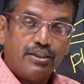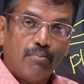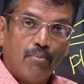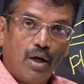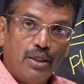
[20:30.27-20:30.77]
the
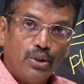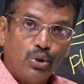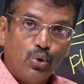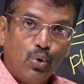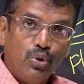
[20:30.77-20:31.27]

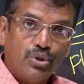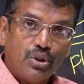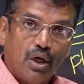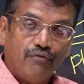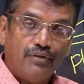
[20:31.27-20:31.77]
molecules
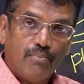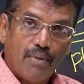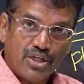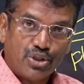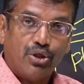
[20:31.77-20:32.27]
of the
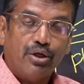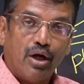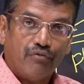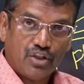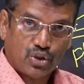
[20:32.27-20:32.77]
matter,
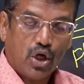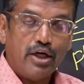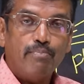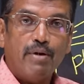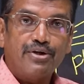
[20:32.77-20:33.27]
of the
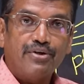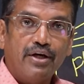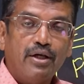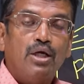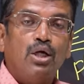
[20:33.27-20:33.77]
solid matter,